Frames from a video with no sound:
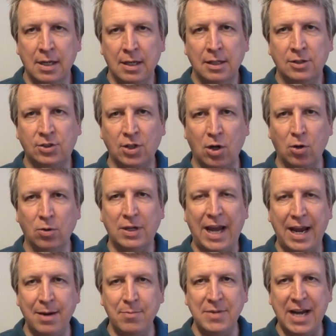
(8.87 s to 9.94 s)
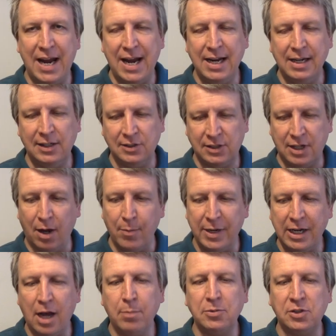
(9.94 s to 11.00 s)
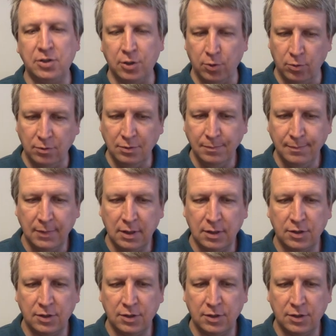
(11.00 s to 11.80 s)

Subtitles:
So game day is coming up soon,